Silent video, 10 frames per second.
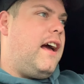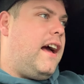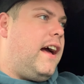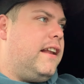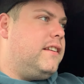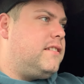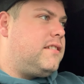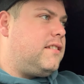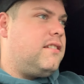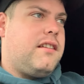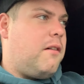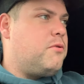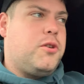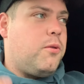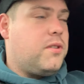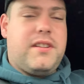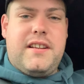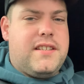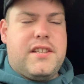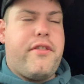and I'm sure
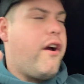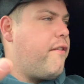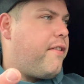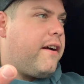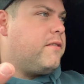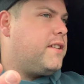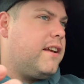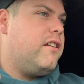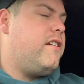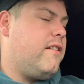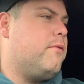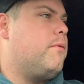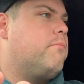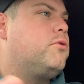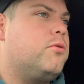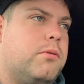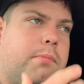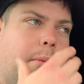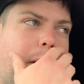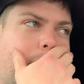there's a third thing I was thinking earlier that I'm sure will
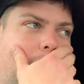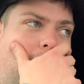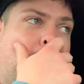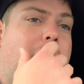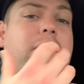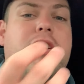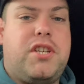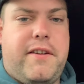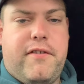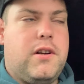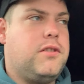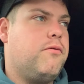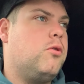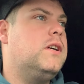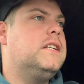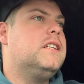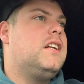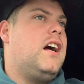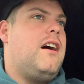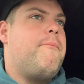pop up. But yeah, Matt Ritchie, first of all.
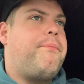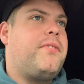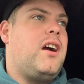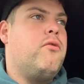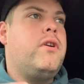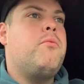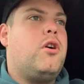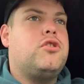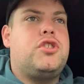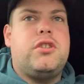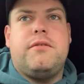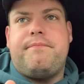Um, I rewatched